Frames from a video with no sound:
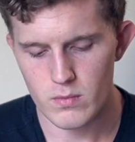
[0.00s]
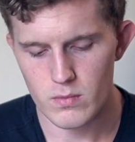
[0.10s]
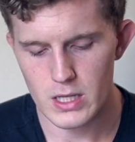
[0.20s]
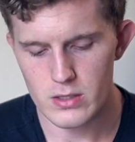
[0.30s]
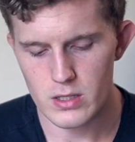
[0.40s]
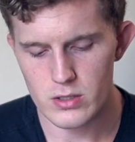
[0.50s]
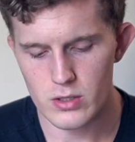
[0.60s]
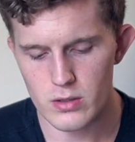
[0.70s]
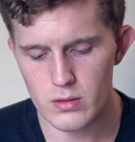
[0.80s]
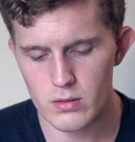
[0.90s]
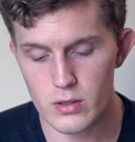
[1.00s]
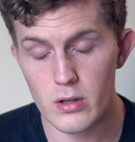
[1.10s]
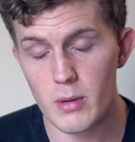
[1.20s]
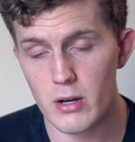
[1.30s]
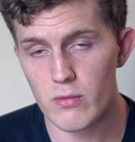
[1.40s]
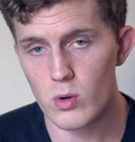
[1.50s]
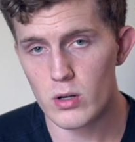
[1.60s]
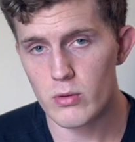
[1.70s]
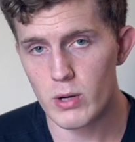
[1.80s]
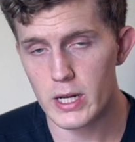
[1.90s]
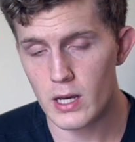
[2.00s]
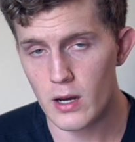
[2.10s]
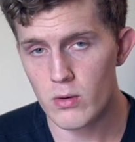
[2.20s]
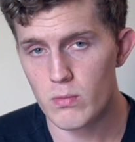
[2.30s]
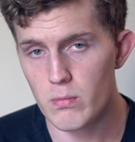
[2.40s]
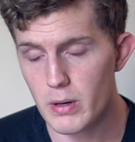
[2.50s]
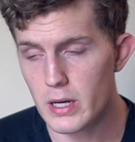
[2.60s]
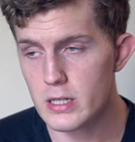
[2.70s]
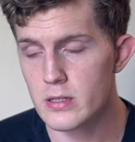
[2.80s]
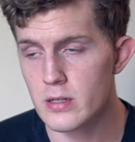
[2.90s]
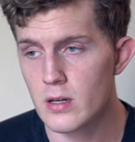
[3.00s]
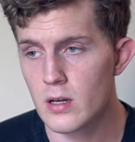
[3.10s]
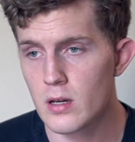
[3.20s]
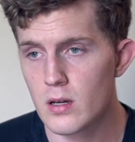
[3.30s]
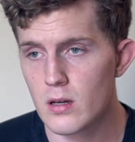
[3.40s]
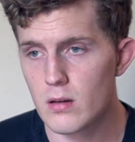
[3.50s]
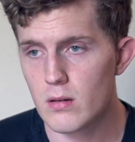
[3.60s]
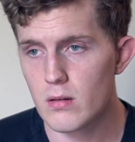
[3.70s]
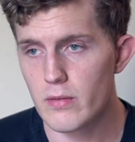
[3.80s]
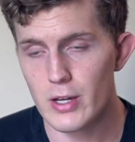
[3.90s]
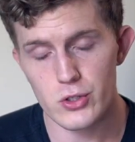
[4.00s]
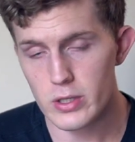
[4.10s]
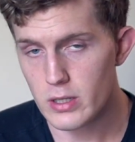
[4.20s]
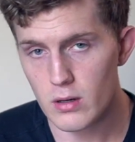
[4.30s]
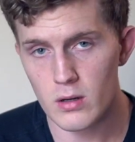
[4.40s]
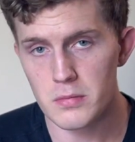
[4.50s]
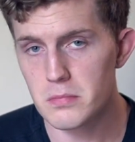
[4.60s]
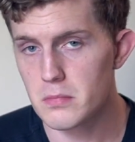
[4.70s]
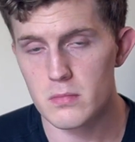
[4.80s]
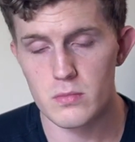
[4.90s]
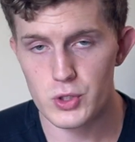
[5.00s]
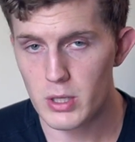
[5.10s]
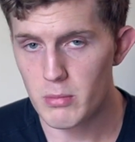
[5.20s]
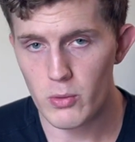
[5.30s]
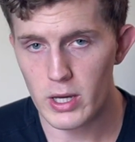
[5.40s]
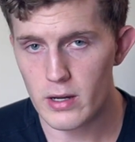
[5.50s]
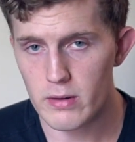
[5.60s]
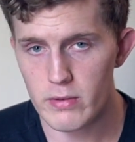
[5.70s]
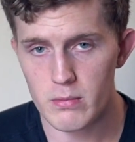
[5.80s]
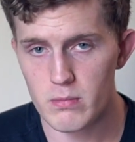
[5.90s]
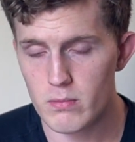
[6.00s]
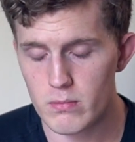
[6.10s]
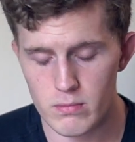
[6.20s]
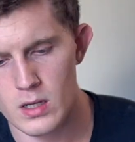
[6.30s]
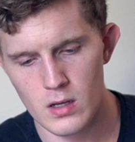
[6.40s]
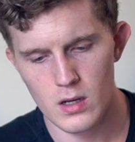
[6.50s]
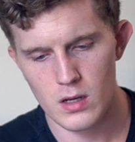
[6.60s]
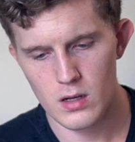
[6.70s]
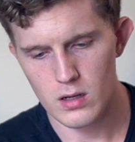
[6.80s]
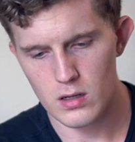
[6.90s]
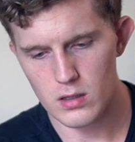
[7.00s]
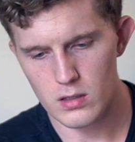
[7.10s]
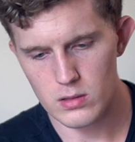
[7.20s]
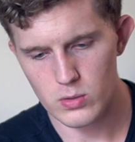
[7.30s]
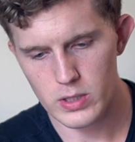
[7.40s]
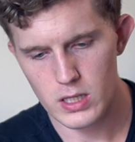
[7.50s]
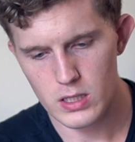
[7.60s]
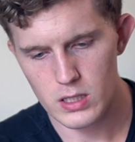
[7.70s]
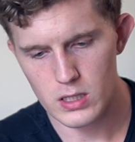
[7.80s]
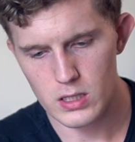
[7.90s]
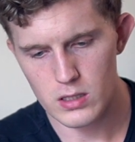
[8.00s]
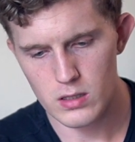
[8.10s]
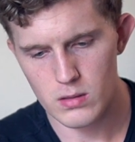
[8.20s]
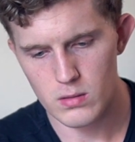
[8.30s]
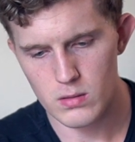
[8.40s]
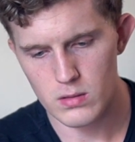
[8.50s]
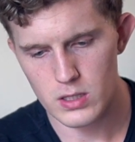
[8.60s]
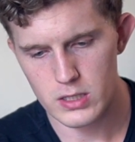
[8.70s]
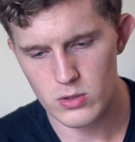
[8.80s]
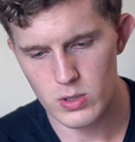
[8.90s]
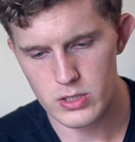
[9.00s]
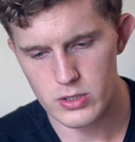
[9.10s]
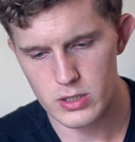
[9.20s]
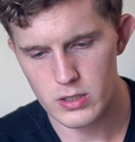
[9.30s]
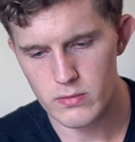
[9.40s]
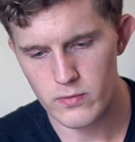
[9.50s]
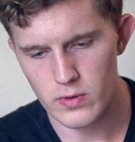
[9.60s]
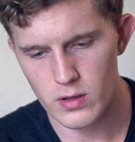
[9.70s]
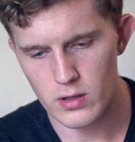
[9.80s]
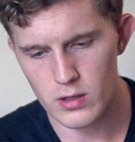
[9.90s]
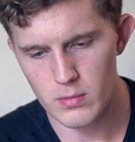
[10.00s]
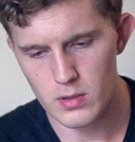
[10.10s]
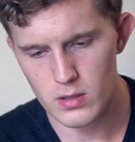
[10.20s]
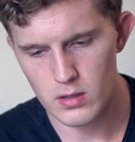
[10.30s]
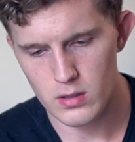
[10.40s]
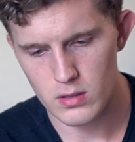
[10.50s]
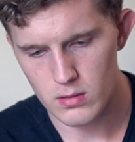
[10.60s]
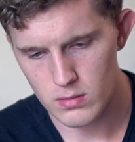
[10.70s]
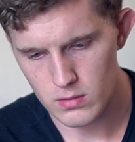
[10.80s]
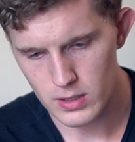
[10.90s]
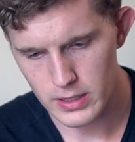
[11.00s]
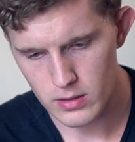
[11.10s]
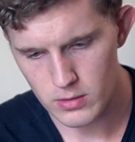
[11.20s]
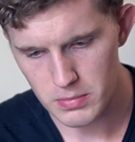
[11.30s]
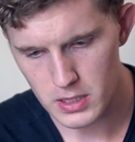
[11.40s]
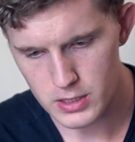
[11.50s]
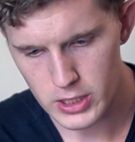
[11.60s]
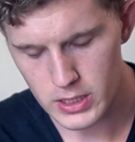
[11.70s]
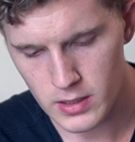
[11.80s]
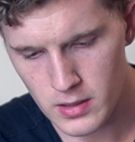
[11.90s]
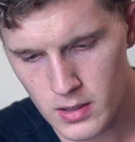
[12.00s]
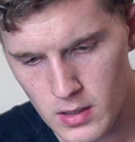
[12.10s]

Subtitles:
It's a good amount of work right now, but eventually I'll see my way out of it. Okay, next question from Litho Plushy.